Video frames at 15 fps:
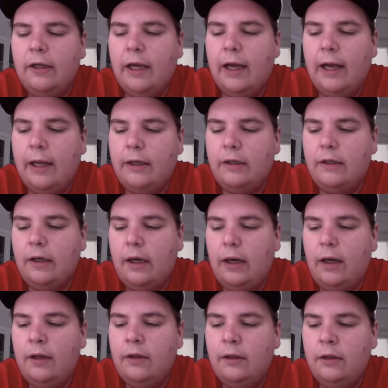And,
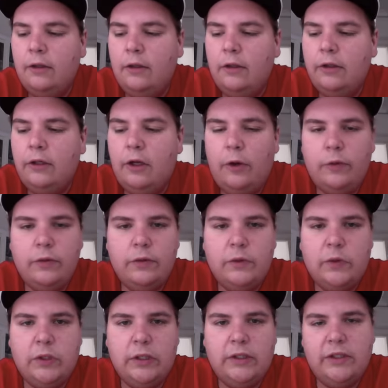uh, you know, it
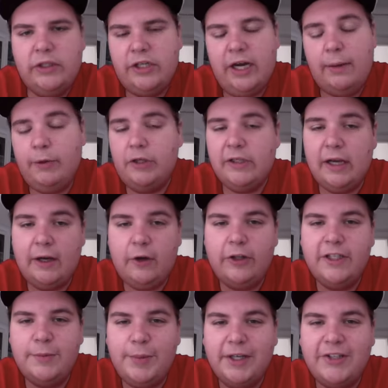was, it's a shame because I had all
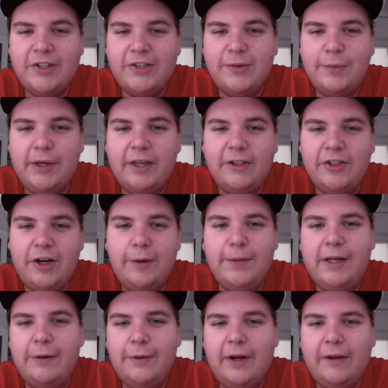these pictures of me in
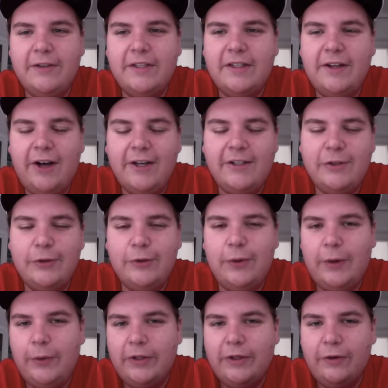Germany when I was in high school
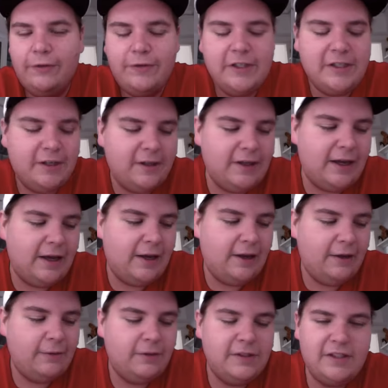when I went to go visit,
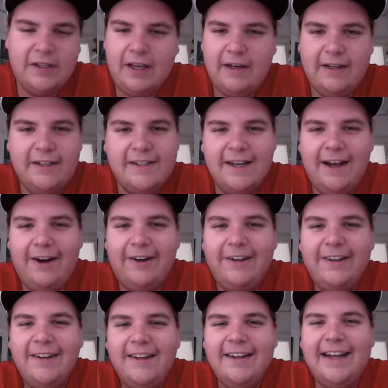uh, skinny as
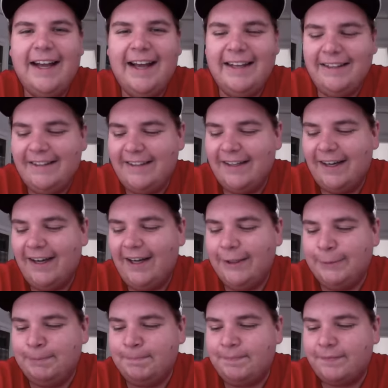hell, and uh,
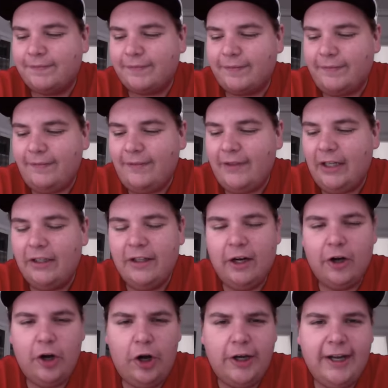
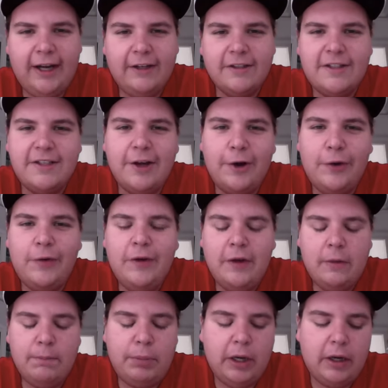they're gone now. So
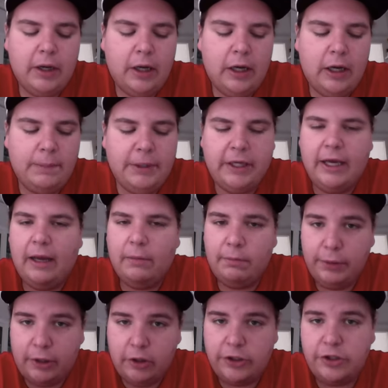but uh, but yeah,
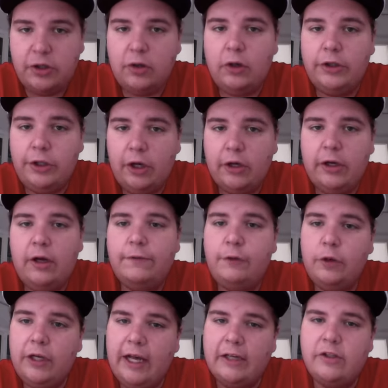because you're young enough,
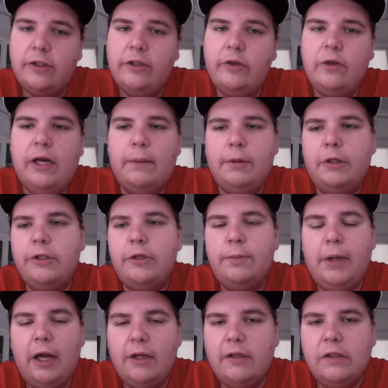you can actually do that because your
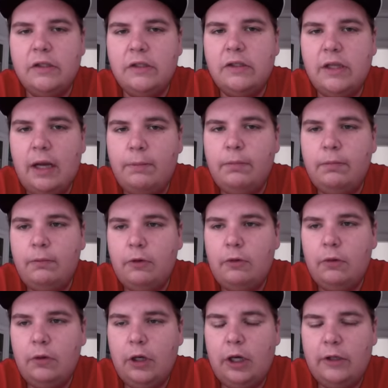body doesn't stop
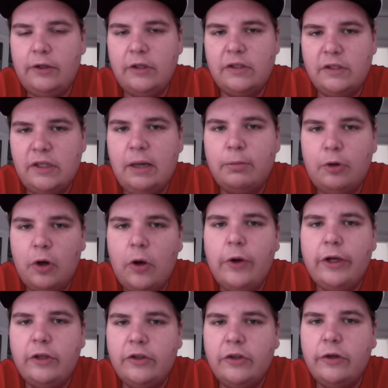uh, doesn't stop
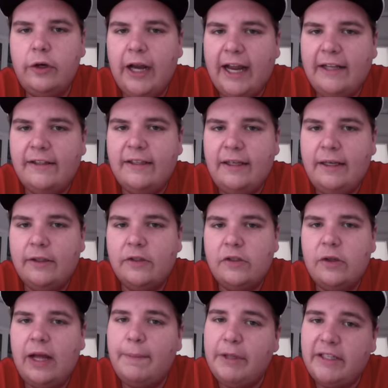growing until you're 18.
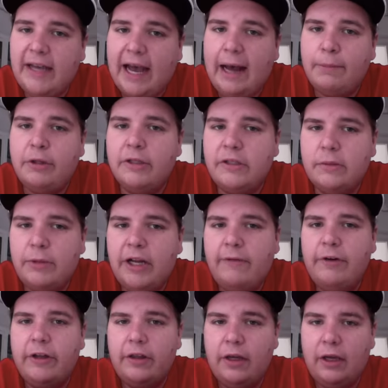So that metabolism and
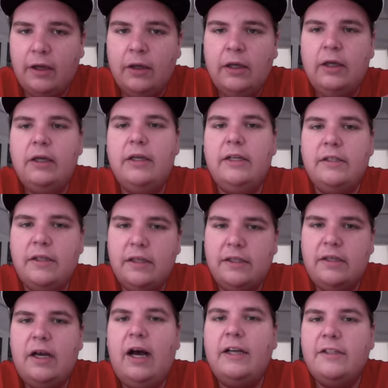everything is, is
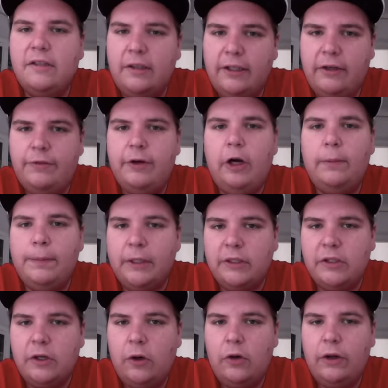constantly developing.
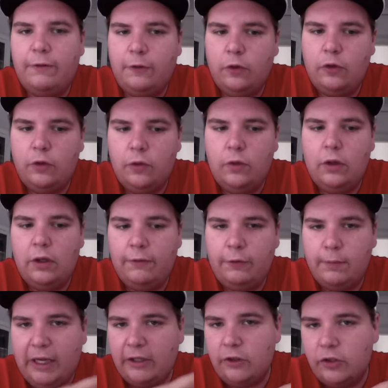So if you do the, if
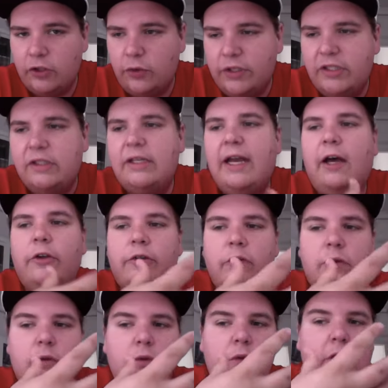you make those choices now and
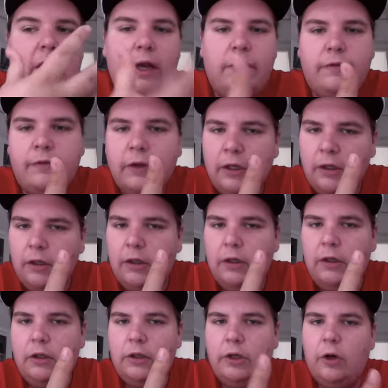you, you kind of
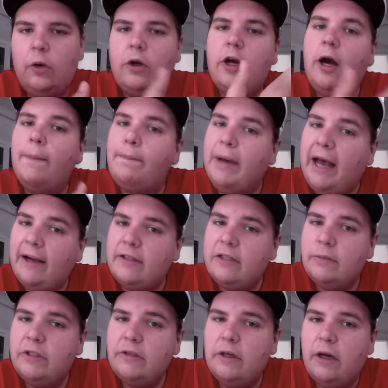you know cut back
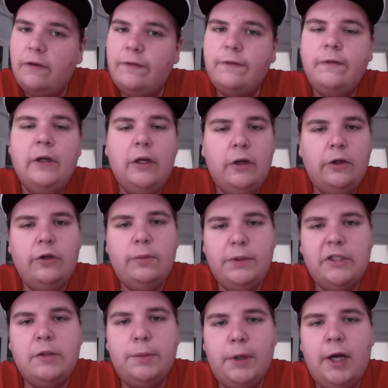some stuff, you'll
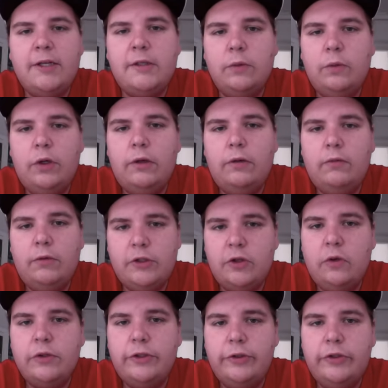be surprised at what
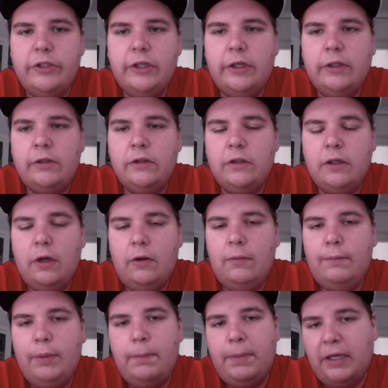results you see. So
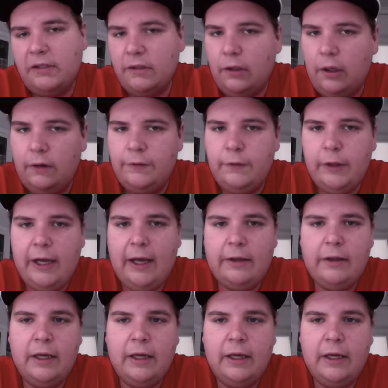but best of luck for that.